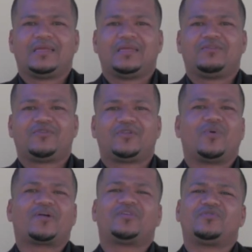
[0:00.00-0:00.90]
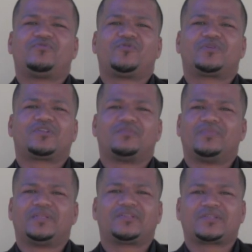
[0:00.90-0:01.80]
If it wasn't for this
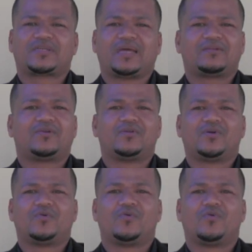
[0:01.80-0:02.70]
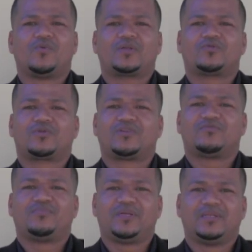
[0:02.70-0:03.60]
ministry, I don't know what would
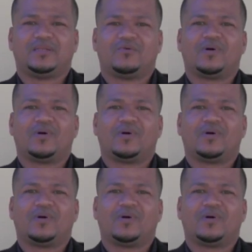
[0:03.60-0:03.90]
have been,